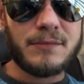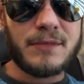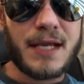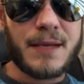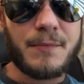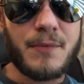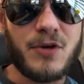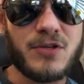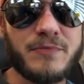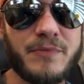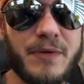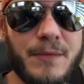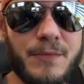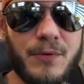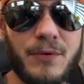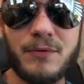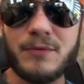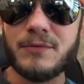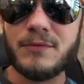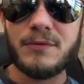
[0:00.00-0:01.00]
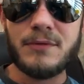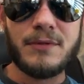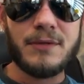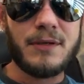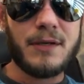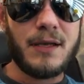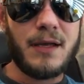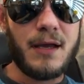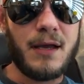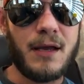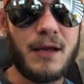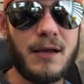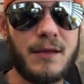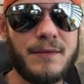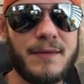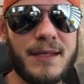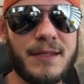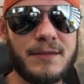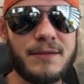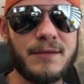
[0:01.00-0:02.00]
like most people
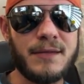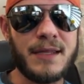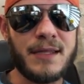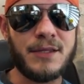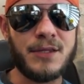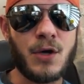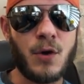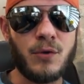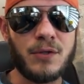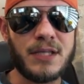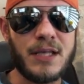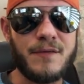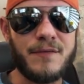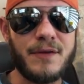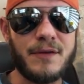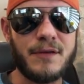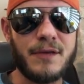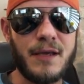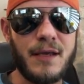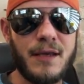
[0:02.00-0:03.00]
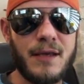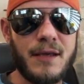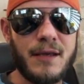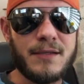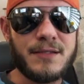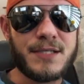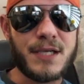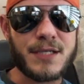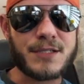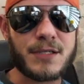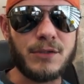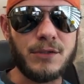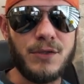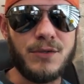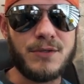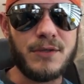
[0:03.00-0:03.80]
that don't live in Tuscaloosa.